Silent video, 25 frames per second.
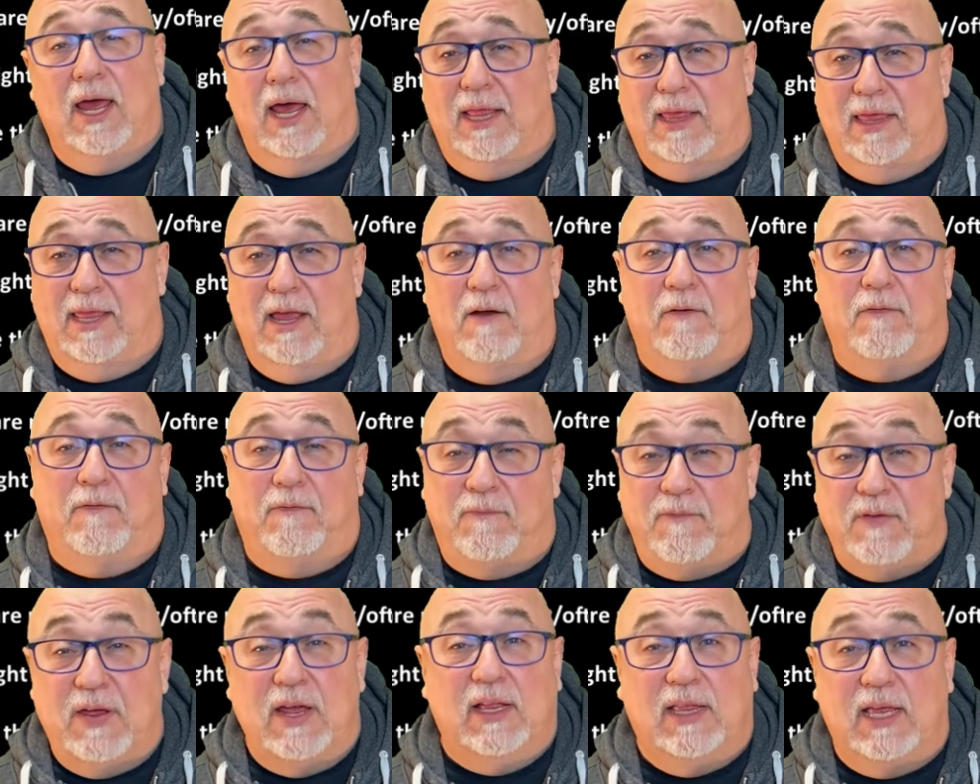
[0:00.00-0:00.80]
and they're
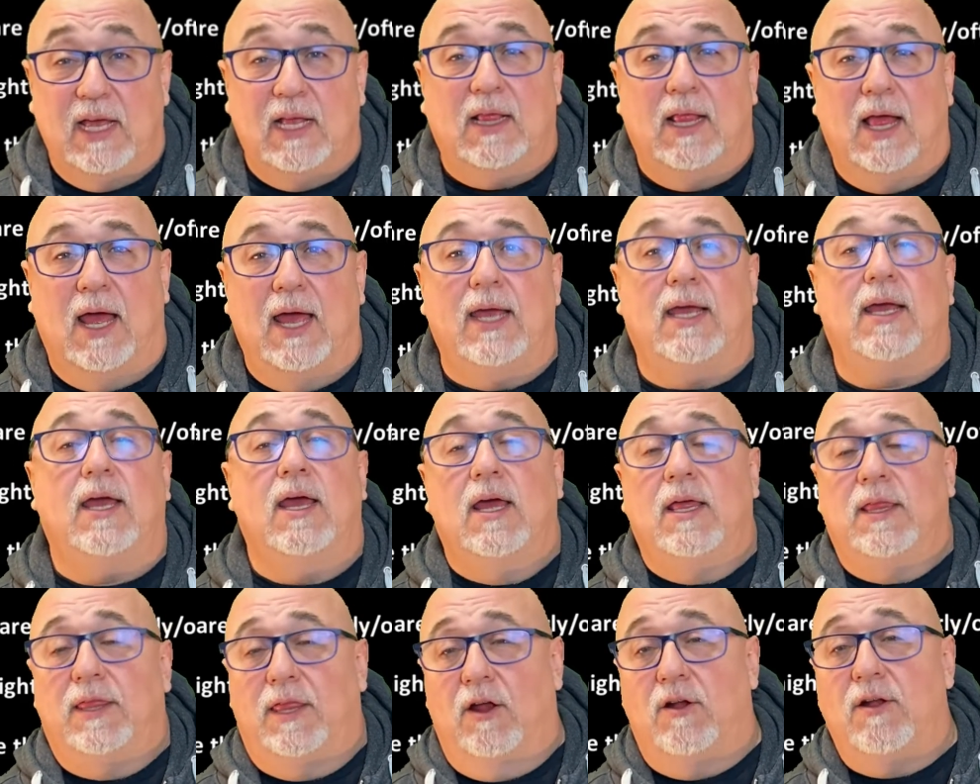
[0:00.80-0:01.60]
feeling like
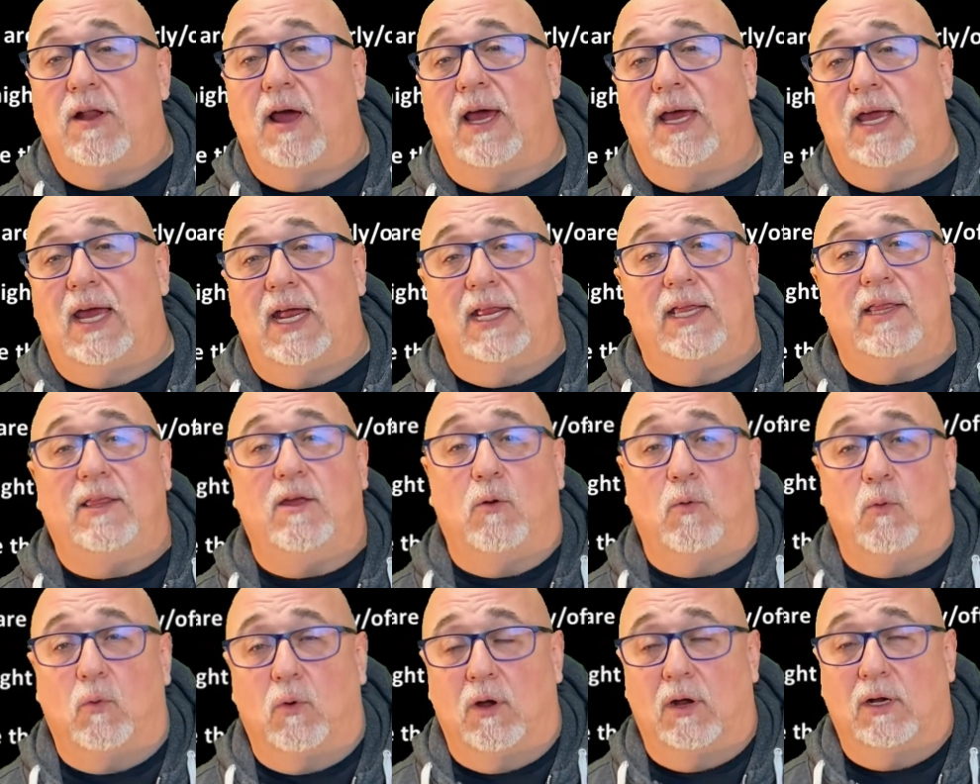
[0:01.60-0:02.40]
they're not getting
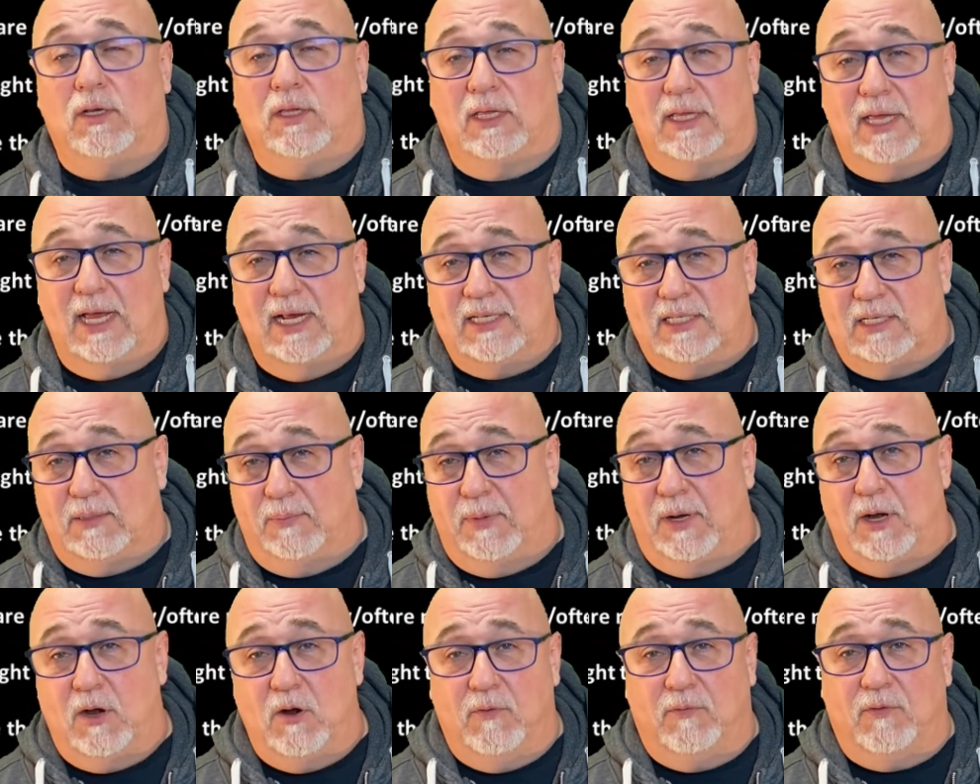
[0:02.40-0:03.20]
their work that they
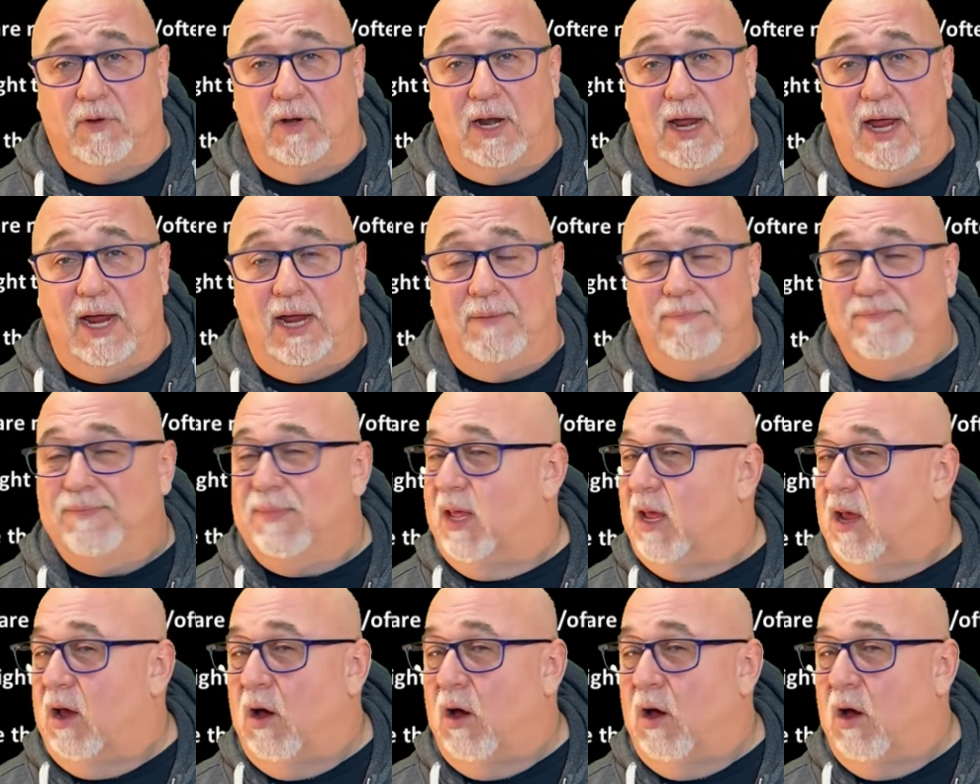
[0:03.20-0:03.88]
submitted overnight,